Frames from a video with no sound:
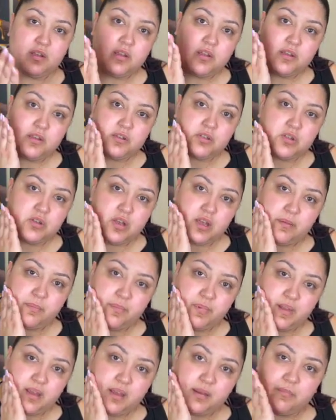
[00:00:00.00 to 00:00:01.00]
So I
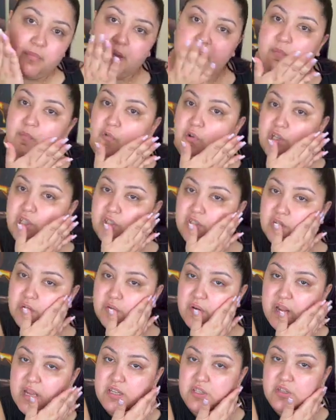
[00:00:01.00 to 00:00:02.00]
apply my
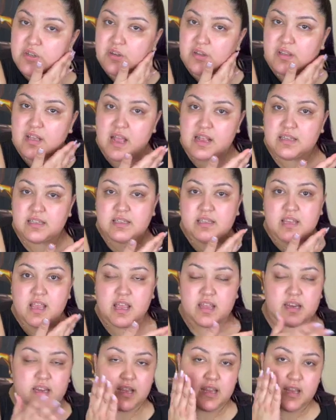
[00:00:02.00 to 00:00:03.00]
moisturizer, that's
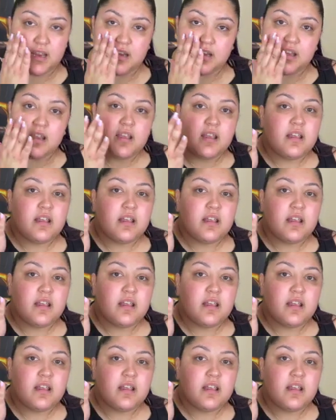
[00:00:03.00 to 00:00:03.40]
set in.